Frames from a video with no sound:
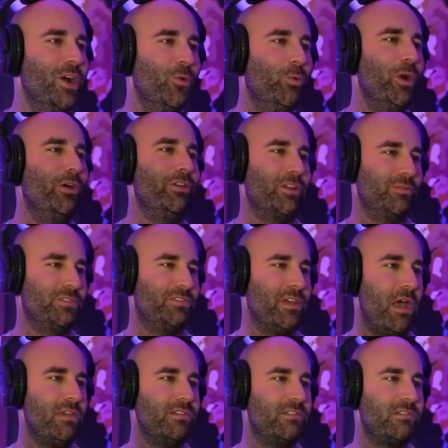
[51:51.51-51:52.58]
William
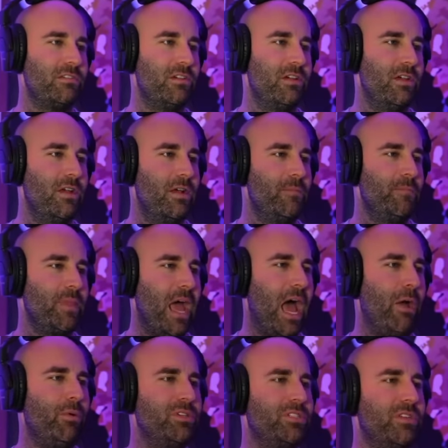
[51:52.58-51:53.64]
says, I
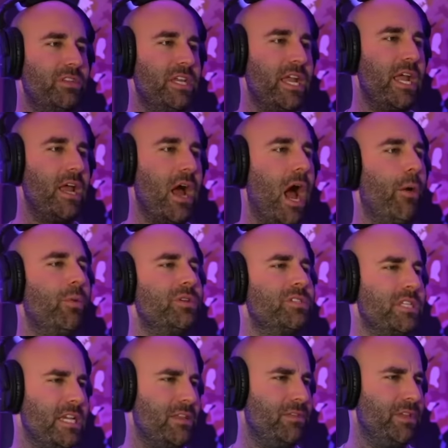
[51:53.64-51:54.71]
was
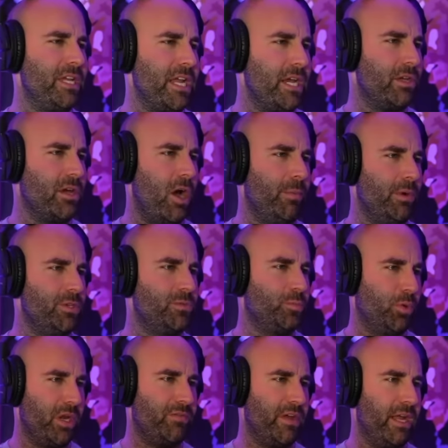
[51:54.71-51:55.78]
in the incomers
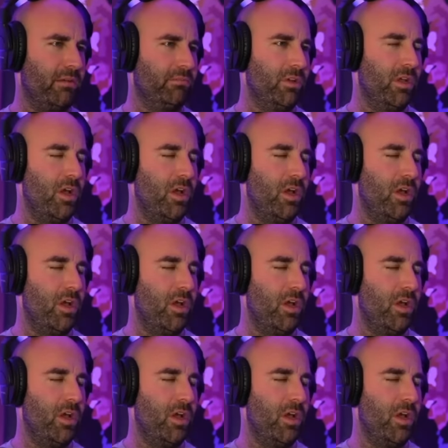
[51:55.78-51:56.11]
briefing